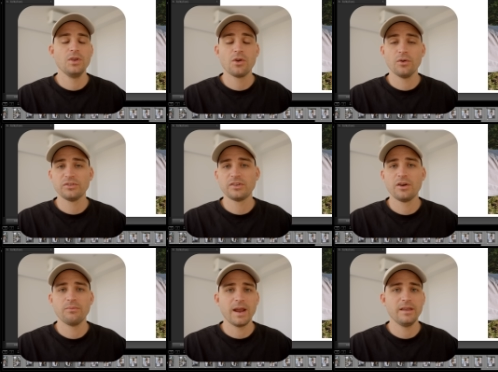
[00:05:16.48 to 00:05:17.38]
You could also
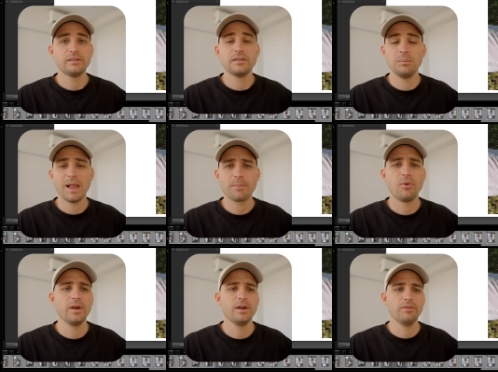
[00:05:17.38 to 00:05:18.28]
raise the black
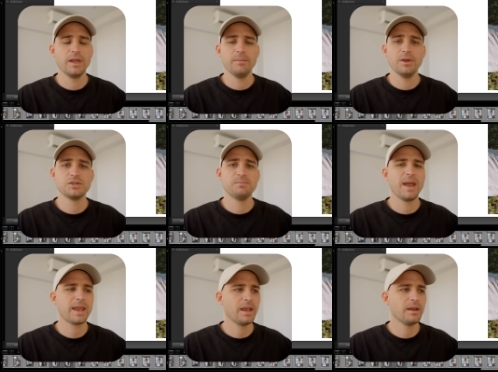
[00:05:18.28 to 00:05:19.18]
point of the image,
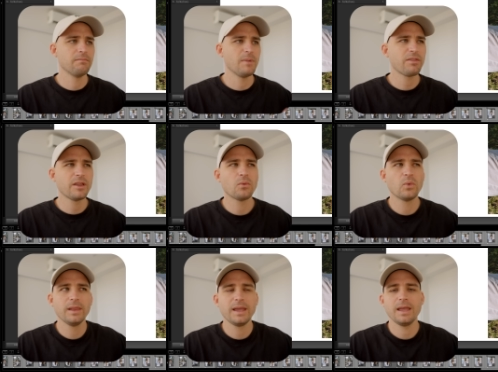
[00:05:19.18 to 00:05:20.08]
making nothing
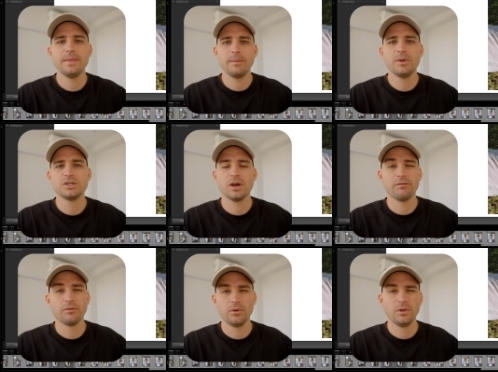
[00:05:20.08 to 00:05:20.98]
really in the image
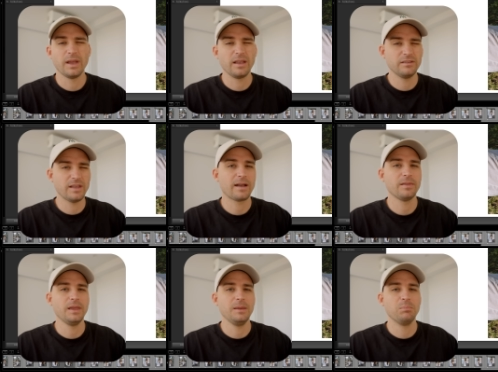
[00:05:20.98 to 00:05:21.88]
overall
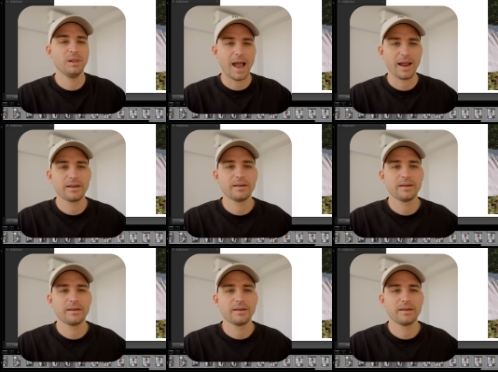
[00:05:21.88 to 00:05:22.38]
exactly black.